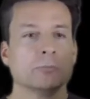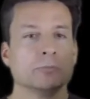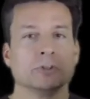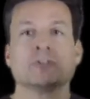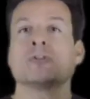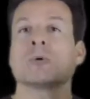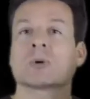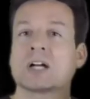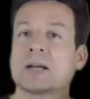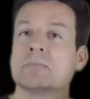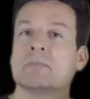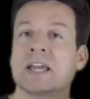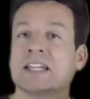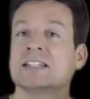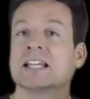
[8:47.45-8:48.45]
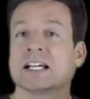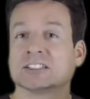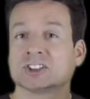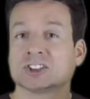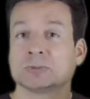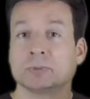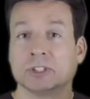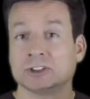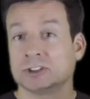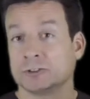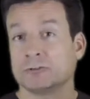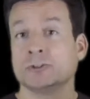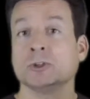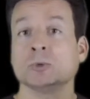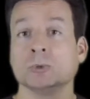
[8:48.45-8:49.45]
before I made that speech a
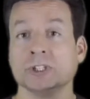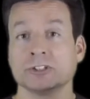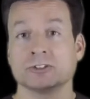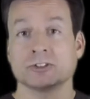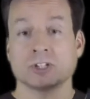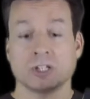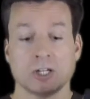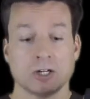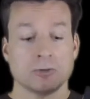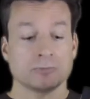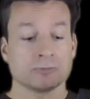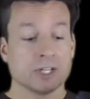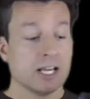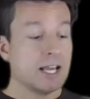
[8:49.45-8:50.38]
few weeks ago.